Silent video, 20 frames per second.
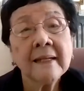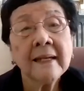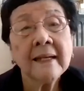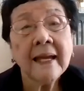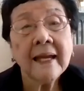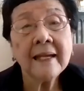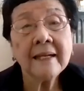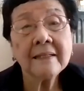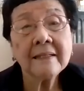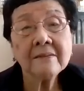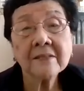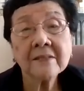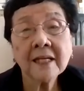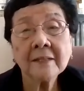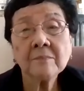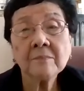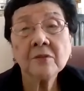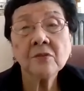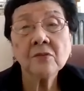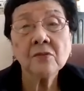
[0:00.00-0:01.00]
and
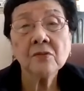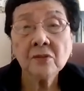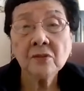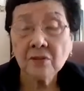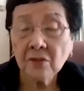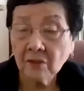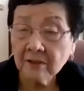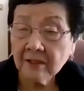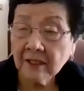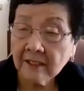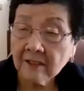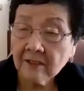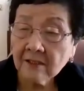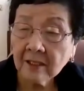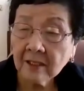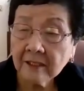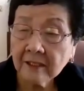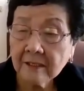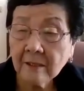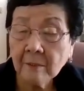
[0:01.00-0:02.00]
type 2, non
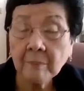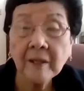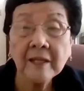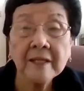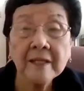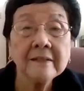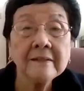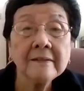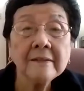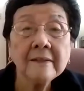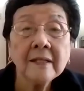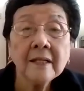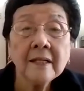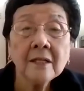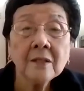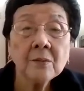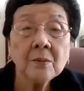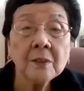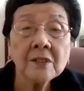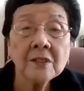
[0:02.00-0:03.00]
insulin dependent,
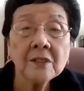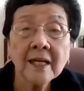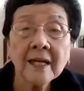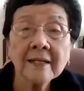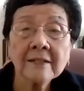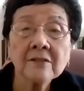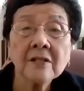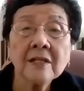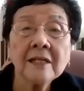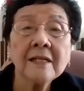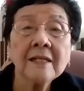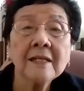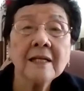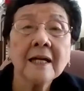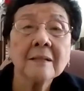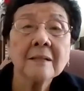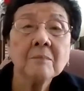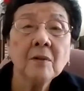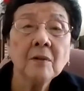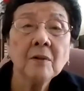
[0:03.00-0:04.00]
which actually
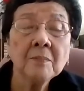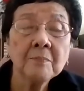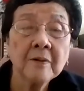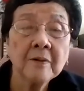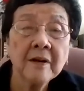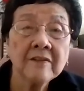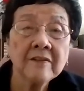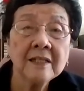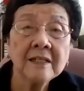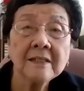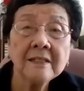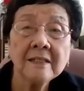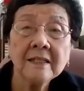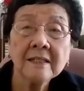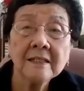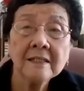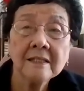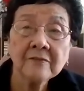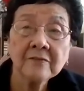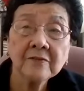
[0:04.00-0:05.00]
are more prevalent
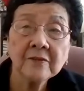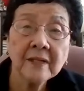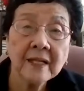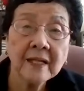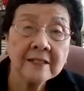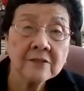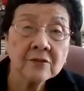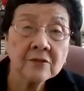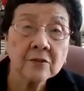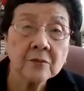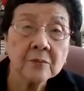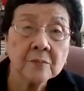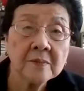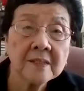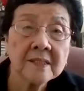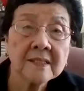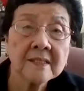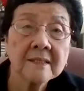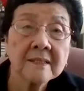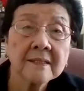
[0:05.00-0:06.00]
in different age
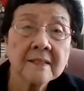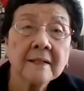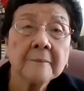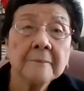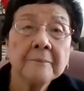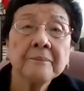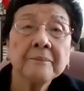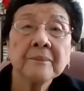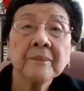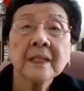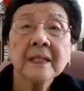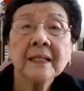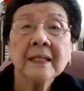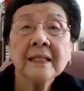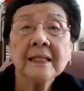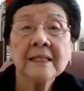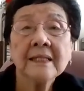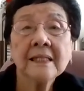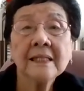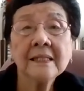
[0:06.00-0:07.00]
groups.
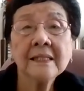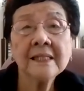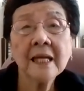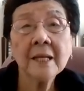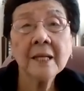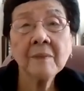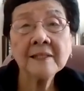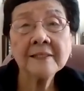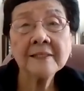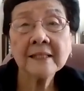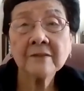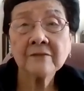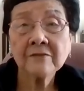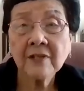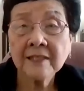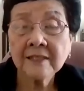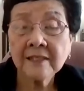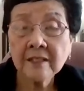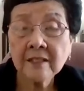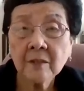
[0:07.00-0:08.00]
The diabetic
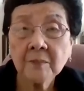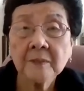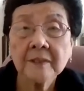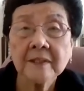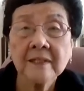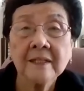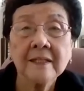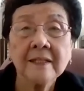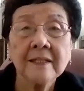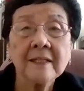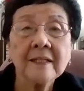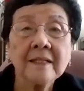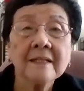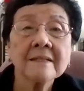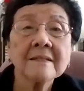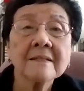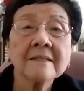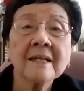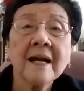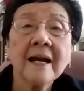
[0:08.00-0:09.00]
retinopathy
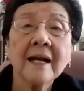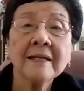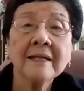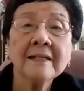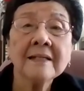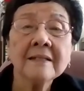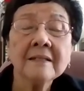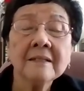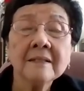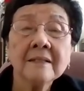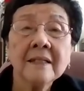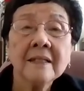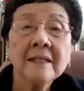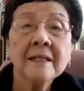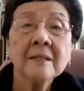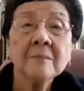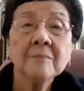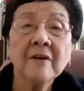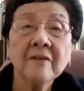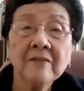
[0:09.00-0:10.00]
is higher
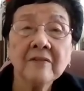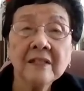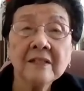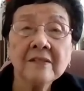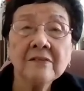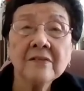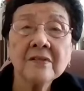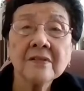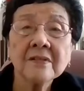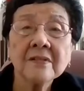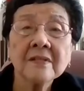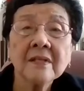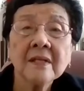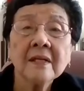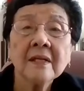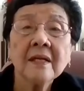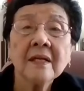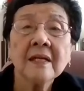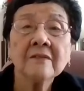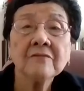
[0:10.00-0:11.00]
prevalence
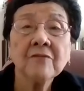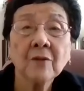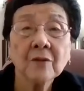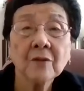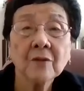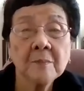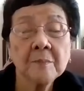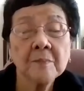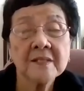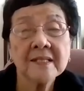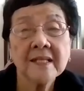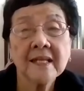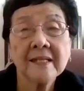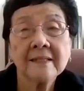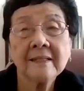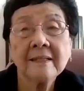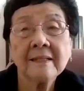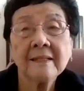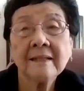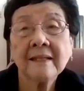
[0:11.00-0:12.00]
at
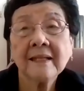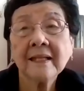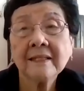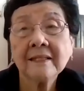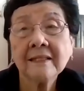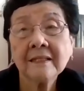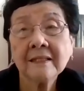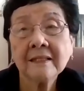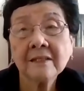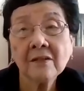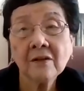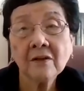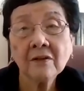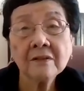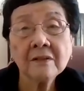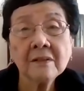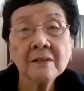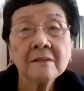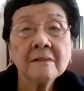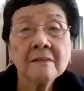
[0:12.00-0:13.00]
40% than in the
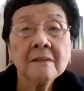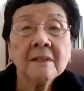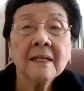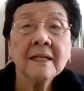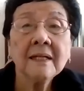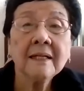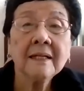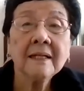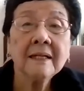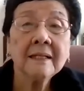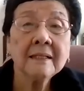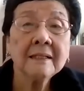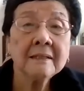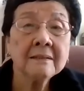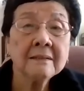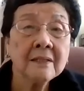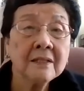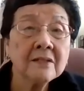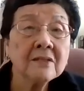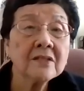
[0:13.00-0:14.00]
non
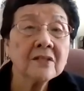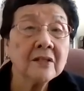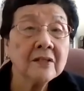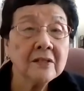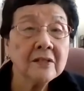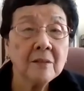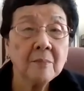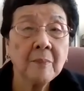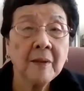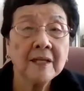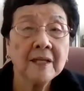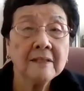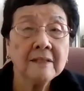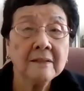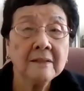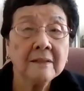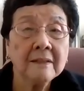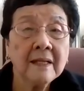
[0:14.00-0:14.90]
insulin dependent.